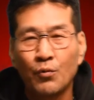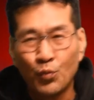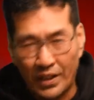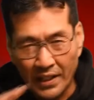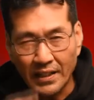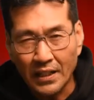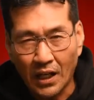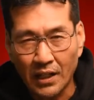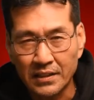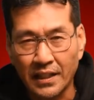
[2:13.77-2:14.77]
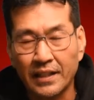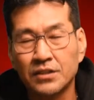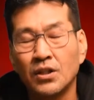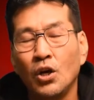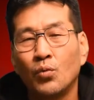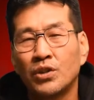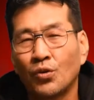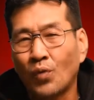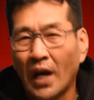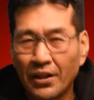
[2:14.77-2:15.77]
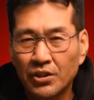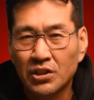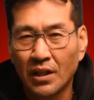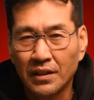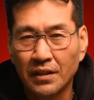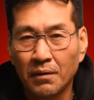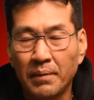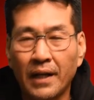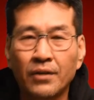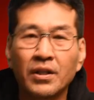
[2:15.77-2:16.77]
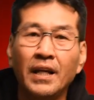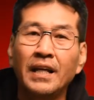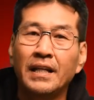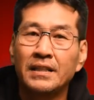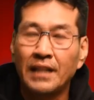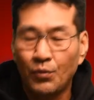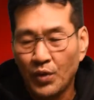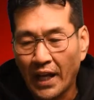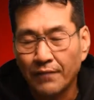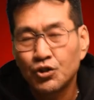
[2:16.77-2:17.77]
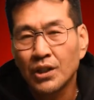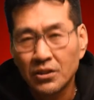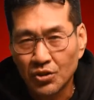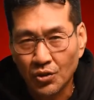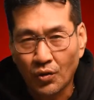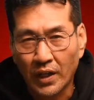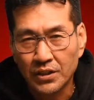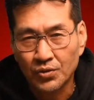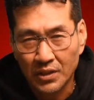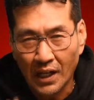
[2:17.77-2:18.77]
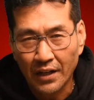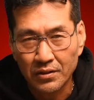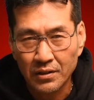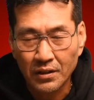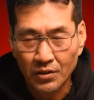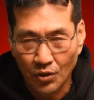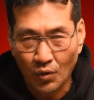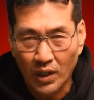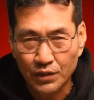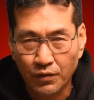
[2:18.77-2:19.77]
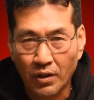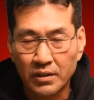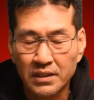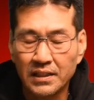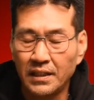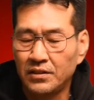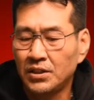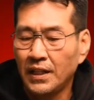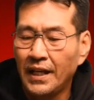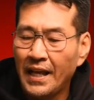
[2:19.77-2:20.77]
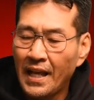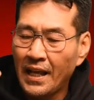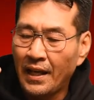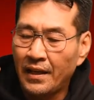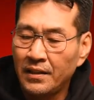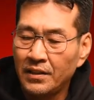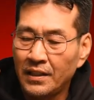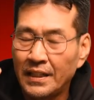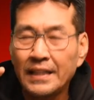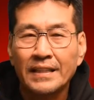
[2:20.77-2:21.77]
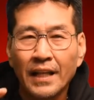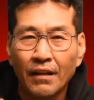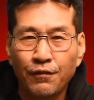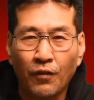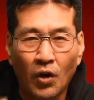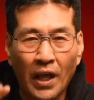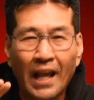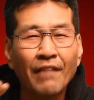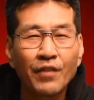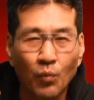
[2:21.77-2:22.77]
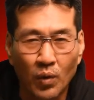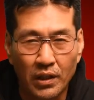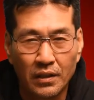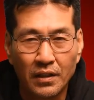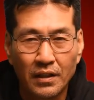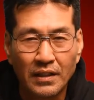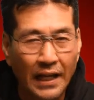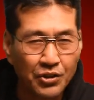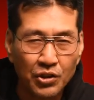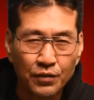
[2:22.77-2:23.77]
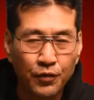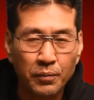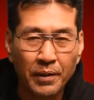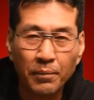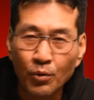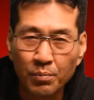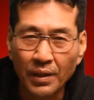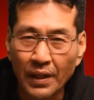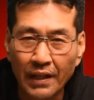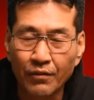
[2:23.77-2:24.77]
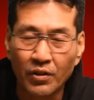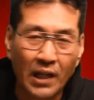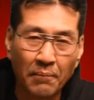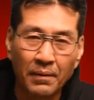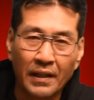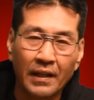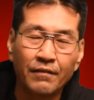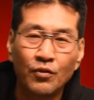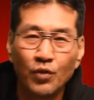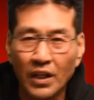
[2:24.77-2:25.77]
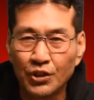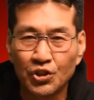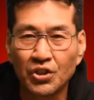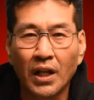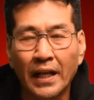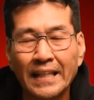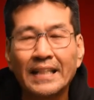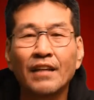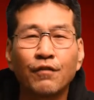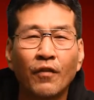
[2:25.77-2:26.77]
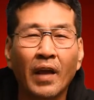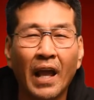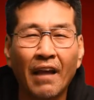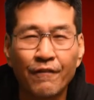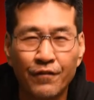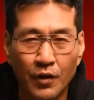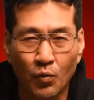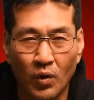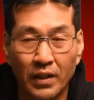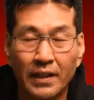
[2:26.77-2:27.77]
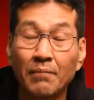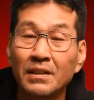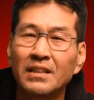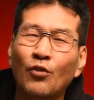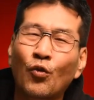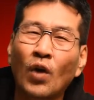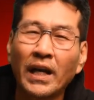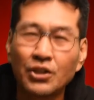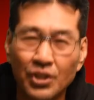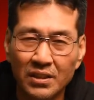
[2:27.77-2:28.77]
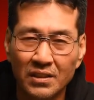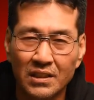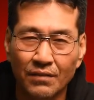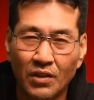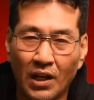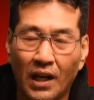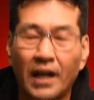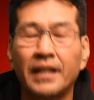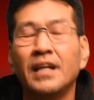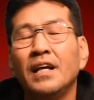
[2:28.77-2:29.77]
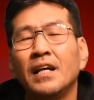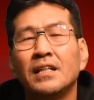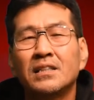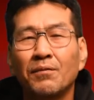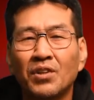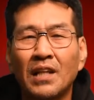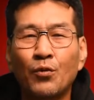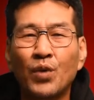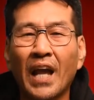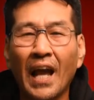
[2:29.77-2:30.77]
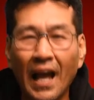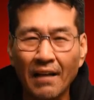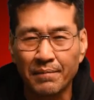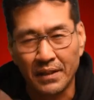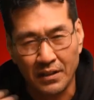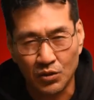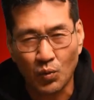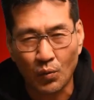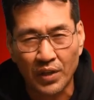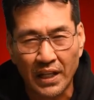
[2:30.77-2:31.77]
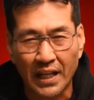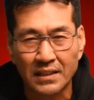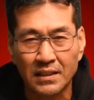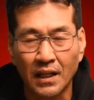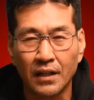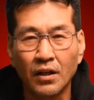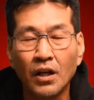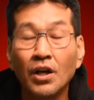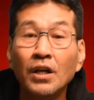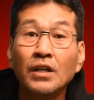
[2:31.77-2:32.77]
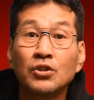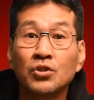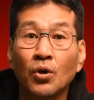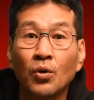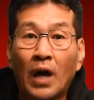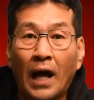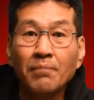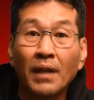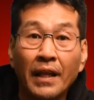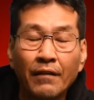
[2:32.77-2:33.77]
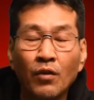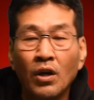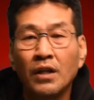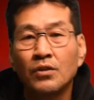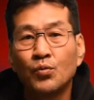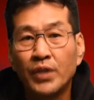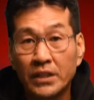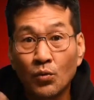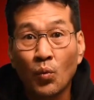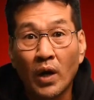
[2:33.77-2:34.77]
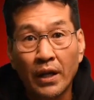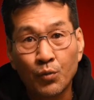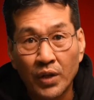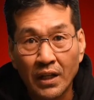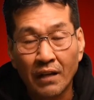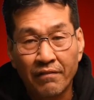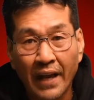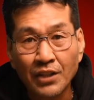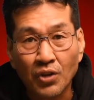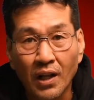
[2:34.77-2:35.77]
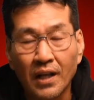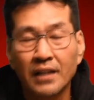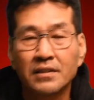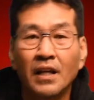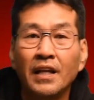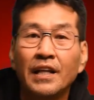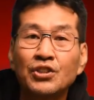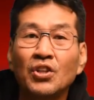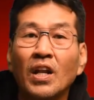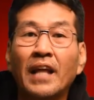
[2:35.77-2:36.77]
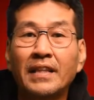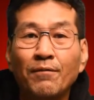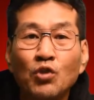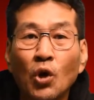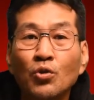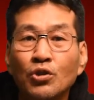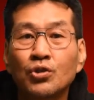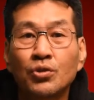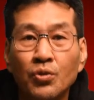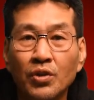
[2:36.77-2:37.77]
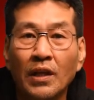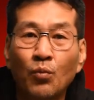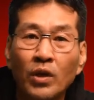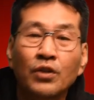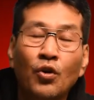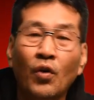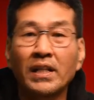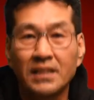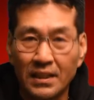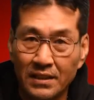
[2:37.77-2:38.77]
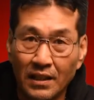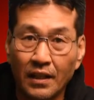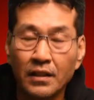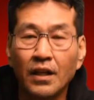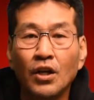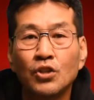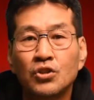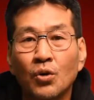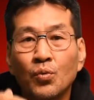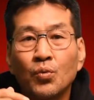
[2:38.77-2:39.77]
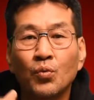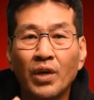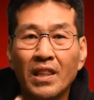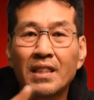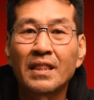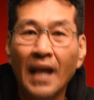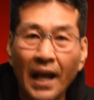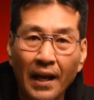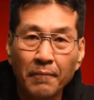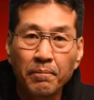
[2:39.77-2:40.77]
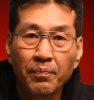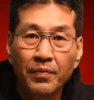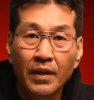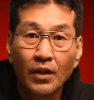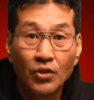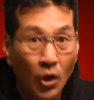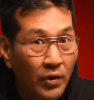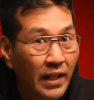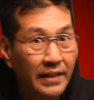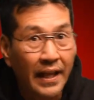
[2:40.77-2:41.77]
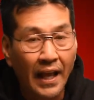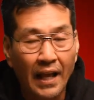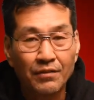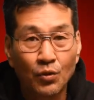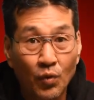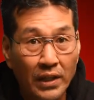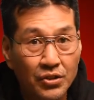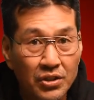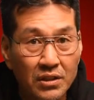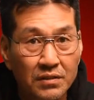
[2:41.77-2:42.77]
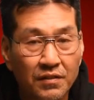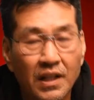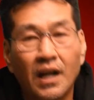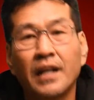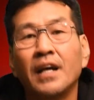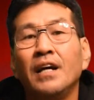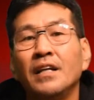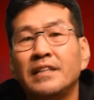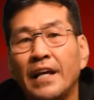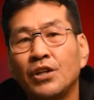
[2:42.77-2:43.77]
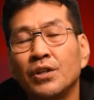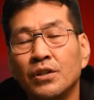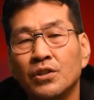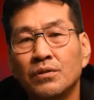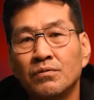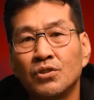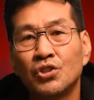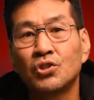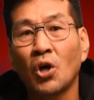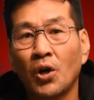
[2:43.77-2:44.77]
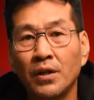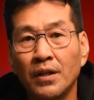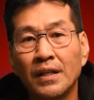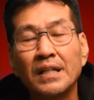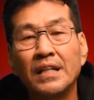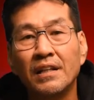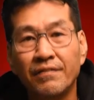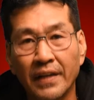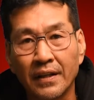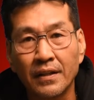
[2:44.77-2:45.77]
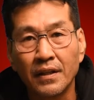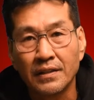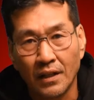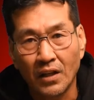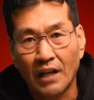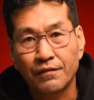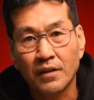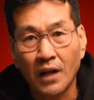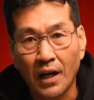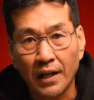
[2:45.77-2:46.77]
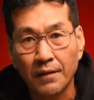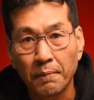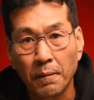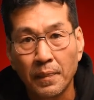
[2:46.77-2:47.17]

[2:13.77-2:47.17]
within the context, what the writer is talking about is that we have Jesus Christ who died on the cross for our sins, and he did it for everyone. Not just for people who believe or not believe, religious or not, he did it for everyone. That means the righteousness of God is something that we have because what we, he has done. So I believe the reason why we evangelize is to let them know the truth that what Christ has done. So with that, knowing that they have the righteousness of God, they could start living their life for God.